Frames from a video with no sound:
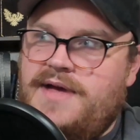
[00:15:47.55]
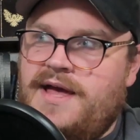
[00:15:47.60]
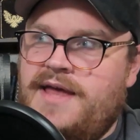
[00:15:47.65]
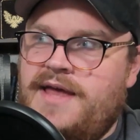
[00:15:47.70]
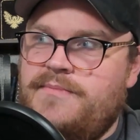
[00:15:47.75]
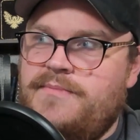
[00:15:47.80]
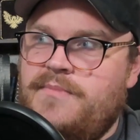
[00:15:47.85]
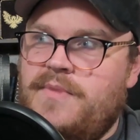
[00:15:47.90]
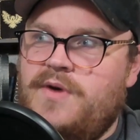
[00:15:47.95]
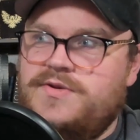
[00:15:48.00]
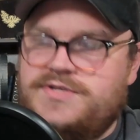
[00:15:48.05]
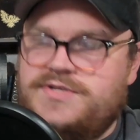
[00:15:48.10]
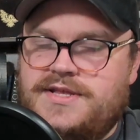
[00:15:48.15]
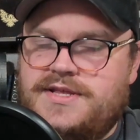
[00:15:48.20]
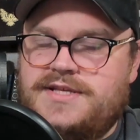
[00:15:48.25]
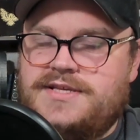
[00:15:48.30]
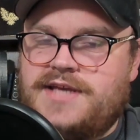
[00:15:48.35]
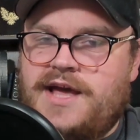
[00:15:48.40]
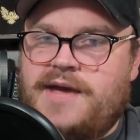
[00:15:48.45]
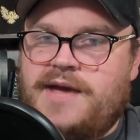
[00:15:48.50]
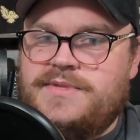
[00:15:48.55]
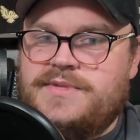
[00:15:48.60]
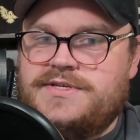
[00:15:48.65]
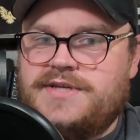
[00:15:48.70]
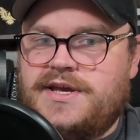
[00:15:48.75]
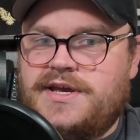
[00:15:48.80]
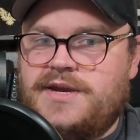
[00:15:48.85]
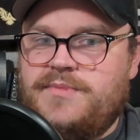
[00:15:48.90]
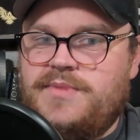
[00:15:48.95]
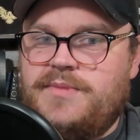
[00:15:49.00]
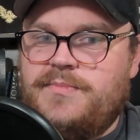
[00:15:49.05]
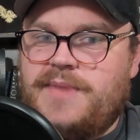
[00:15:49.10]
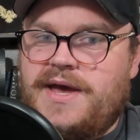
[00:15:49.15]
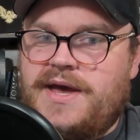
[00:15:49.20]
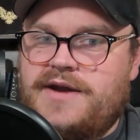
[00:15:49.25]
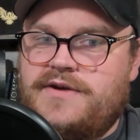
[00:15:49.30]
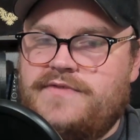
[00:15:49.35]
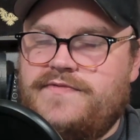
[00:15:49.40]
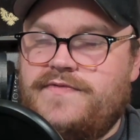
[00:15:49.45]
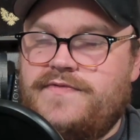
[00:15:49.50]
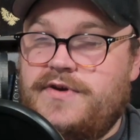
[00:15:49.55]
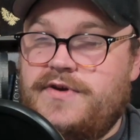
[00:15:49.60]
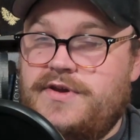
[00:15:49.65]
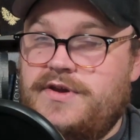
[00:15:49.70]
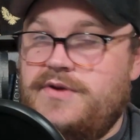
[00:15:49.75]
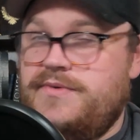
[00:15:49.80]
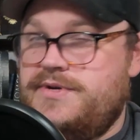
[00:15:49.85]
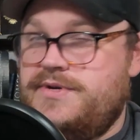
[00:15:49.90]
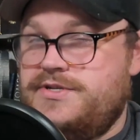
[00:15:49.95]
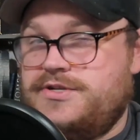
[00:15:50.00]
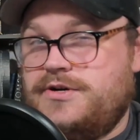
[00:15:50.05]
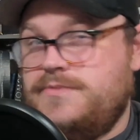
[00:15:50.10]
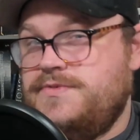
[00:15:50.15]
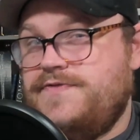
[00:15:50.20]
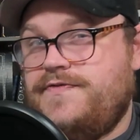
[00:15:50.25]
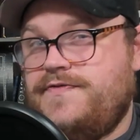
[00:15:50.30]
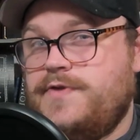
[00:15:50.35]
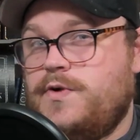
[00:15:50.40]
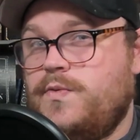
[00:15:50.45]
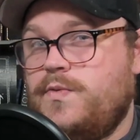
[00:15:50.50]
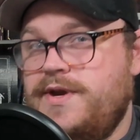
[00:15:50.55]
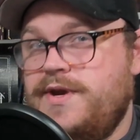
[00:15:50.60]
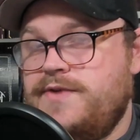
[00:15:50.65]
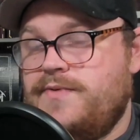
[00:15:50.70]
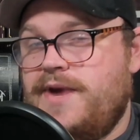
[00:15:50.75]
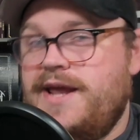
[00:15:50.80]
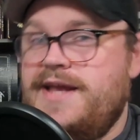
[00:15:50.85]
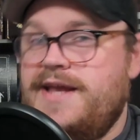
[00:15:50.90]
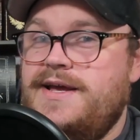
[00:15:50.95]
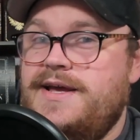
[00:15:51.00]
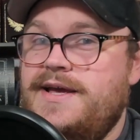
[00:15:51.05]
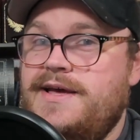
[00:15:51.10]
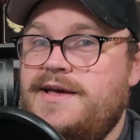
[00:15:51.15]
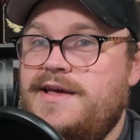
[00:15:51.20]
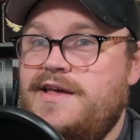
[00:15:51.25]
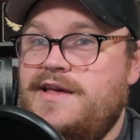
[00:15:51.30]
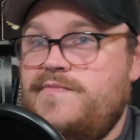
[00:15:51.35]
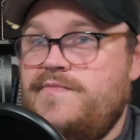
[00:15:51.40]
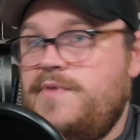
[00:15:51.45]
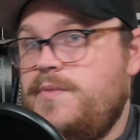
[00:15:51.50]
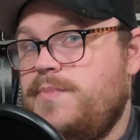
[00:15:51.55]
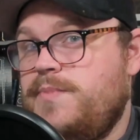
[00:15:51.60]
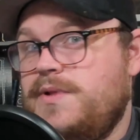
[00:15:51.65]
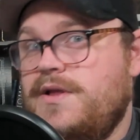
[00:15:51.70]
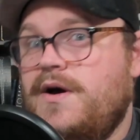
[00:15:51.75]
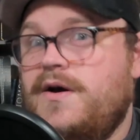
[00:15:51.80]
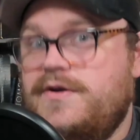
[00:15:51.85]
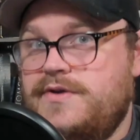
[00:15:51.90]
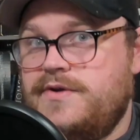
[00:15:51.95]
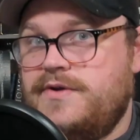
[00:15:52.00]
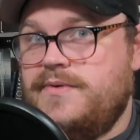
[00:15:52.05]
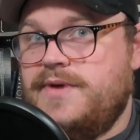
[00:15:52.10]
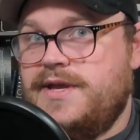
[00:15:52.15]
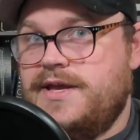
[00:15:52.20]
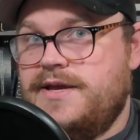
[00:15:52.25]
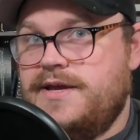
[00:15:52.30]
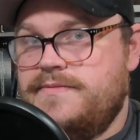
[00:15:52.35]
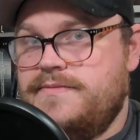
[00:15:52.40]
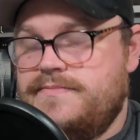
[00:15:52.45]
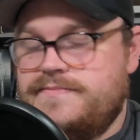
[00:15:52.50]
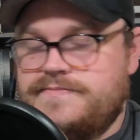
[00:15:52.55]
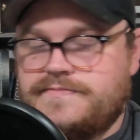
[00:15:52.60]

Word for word: and most of the time it's going to be better for you in terms of your win rate if people are doing it